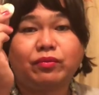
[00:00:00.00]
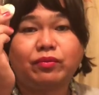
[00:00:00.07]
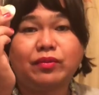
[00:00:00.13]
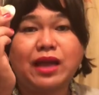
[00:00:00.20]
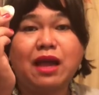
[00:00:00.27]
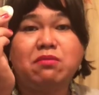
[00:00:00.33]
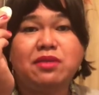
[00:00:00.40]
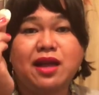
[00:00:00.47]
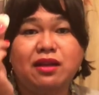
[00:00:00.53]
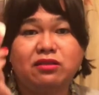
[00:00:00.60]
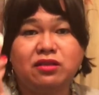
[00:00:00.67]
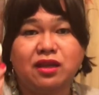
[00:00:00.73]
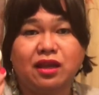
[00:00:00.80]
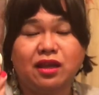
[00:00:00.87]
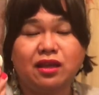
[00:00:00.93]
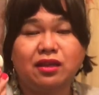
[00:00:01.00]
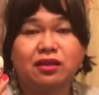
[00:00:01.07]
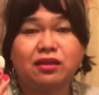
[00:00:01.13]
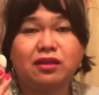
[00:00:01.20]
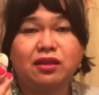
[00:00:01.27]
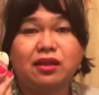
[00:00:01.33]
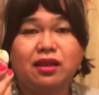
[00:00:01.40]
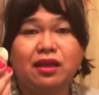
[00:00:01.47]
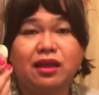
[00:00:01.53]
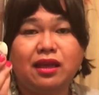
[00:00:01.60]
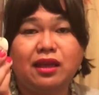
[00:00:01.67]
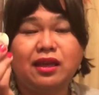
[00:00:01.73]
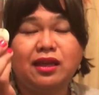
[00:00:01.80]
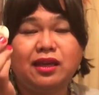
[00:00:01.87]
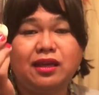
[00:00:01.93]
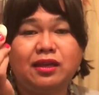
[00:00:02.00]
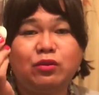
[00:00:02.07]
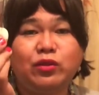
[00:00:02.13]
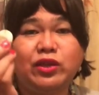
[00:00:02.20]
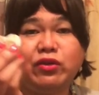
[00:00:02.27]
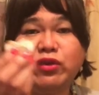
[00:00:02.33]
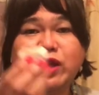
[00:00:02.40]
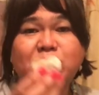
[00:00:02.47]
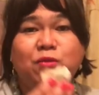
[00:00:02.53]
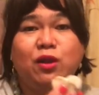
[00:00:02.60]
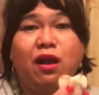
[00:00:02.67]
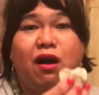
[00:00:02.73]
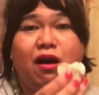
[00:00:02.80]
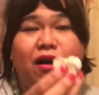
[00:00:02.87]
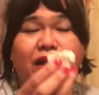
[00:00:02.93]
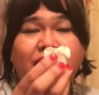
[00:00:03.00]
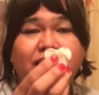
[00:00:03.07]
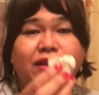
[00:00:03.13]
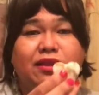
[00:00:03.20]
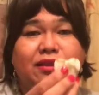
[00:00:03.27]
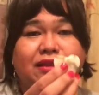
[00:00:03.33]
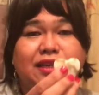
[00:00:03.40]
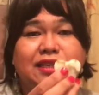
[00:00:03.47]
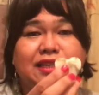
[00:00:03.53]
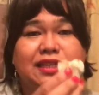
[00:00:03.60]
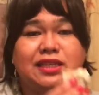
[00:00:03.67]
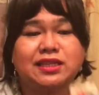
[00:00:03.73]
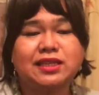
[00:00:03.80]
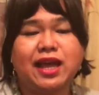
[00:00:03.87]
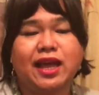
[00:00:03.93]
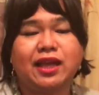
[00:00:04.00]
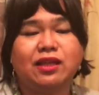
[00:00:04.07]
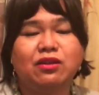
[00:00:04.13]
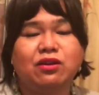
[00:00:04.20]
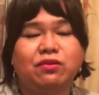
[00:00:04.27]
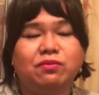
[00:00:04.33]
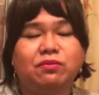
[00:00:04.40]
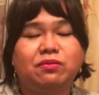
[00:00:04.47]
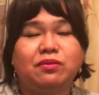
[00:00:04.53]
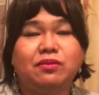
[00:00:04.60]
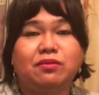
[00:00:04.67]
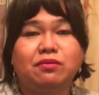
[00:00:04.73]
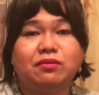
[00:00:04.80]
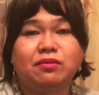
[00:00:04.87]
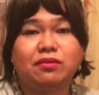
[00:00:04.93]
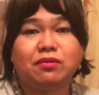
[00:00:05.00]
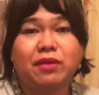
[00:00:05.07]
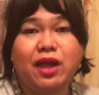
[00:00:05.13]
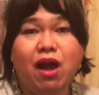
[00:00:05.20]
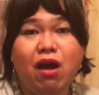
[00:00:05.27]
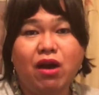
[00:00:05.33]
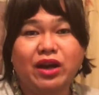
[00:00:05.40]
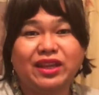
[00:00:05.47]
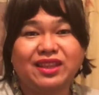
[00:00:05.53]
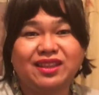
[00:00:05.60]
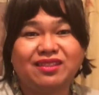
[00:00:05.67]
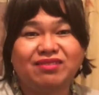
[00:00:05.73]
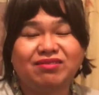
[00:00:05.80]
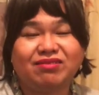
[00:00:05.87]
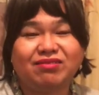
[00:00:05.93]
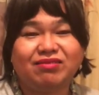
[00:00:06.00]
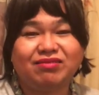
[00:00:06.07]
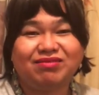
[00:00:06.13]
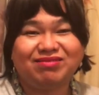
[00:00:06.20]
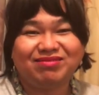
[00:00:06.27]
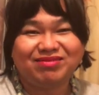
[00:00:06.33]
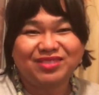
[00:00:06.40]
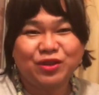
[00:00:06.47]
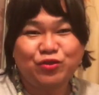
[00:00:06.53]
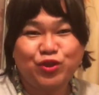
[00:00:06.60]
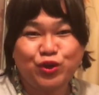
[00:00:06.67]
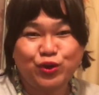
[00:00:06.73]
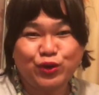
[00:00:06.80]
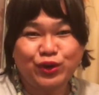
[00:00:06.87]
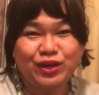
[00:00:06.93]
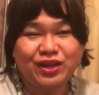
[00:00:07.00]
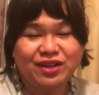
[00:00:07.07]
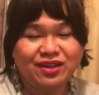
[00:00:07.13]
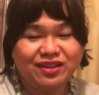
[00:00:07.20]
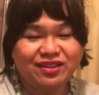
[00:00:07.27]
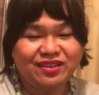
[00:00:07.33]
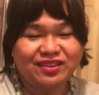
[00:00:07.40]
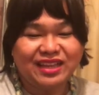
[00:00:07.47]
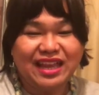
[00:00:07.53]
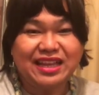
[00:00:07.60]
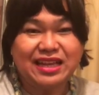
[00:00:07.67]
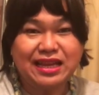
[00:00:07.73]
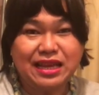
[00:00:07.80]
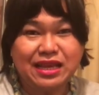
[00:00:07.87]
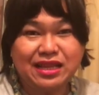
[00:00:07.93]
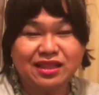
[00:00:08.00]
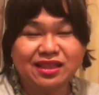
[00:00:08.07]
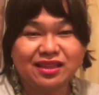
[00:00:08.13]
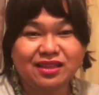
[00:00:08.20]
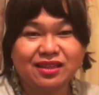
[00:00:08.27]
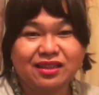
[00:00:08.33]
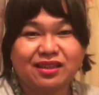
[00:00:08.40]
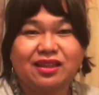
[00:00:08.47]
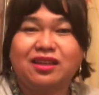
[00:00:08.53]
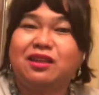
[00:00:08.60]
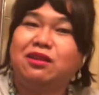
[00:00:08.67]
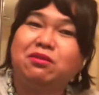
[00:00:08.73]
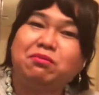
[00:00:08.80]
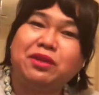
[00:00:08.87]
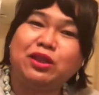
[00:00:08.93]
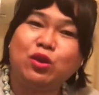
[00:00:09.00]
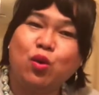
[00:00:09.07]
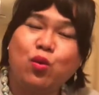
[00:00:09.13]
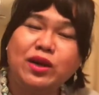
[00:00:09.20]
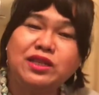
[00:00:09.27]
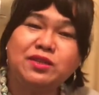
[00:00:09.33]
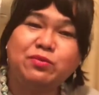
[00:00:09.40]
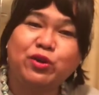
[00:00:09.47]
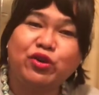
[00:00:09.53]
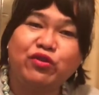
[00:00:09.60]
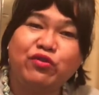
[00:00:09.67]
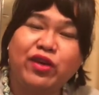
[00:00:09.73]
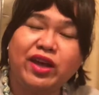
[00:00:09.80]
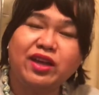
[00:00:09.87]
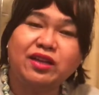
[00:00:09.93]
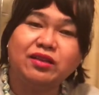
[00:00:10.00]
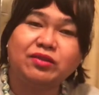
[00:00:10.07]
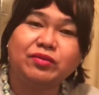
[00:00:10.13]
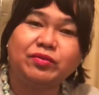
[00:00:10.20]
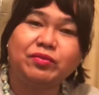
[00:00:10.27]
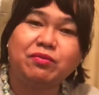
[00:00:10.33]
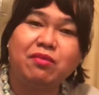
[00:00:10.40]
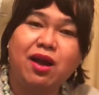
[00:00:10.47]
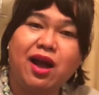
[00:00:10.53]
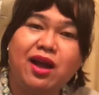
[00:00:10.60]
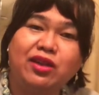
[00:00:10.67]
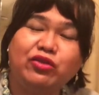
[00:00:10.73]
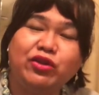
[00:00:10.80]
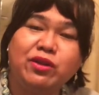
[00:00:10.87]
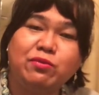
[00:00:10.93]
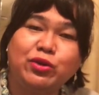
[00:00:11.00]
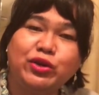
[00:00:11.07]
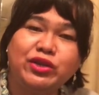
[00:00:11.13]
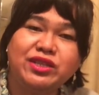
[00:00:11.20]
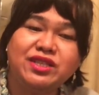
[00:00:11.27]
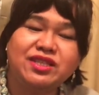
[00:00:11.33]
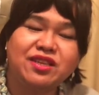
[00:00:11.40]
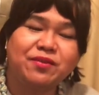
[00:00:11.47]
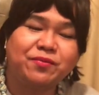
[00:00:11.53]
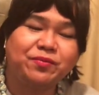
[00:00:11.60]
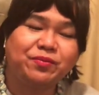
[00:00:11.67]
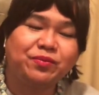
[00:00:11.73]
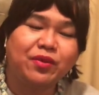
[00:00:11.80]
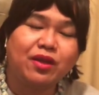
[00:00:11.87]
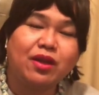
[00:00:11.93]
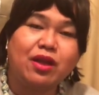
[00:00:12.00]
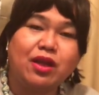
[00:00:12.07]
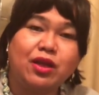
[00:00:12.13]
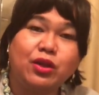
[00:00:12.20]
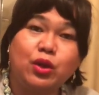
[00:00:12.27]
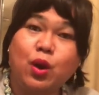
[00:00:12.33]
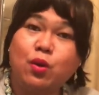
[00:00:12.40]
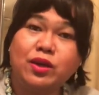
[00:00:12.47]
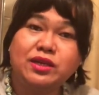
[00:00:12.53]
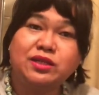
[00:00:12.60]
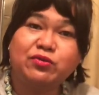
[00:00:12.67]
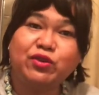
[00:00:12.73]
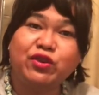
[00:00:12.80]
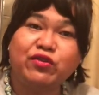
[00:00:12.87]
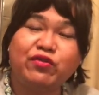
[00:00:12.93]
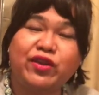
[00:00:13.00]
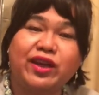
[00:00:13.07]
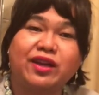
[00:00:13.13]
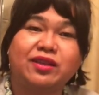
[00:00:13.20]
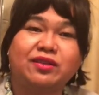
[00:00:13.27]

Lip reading: I'm nothing. And with a grateful heart, this is a sign of my heart. Pure and clean. But no one is perfect, mga kadreamers. No one is perfect.